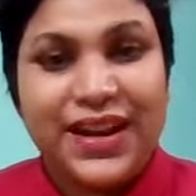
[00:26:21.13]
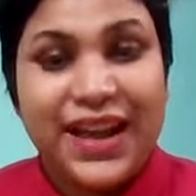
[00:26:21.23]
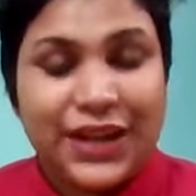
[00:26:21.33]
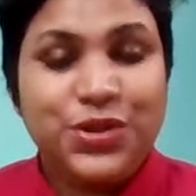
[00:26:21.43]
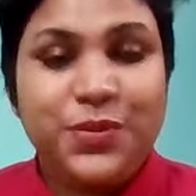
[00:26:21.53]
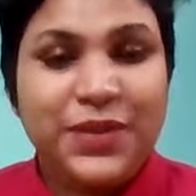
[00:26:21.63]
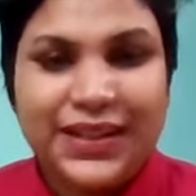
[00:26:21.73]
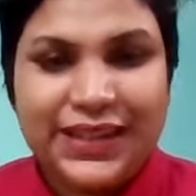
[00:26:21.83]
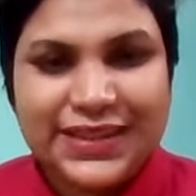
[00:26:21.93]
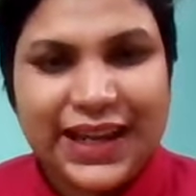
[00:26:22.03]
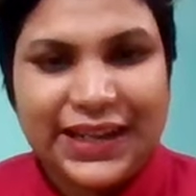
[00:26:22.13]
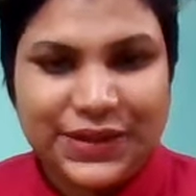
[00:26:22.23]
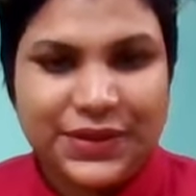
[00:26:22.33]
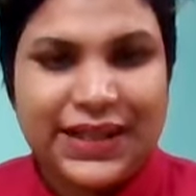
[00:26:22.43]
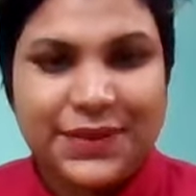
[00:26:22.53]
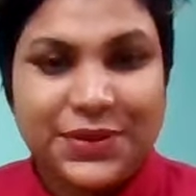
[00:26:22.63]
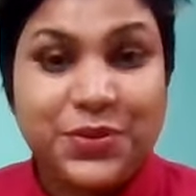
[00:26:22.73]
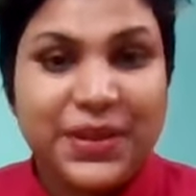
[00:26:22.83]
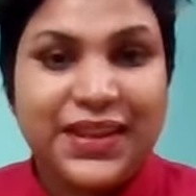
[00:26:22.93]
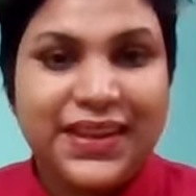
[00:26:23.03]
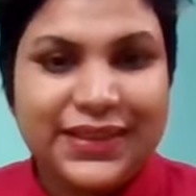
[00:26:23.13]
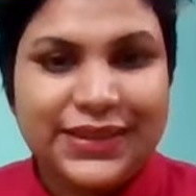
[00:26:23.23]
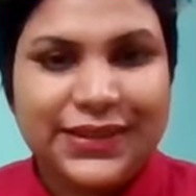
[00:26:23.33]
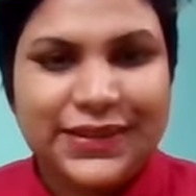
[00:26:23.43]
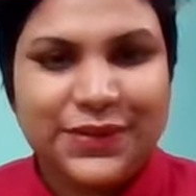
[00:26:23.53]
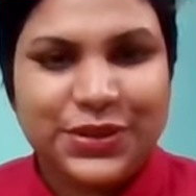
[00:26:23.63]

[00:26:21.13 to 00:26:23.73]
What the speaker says: and you being an insider and you being in the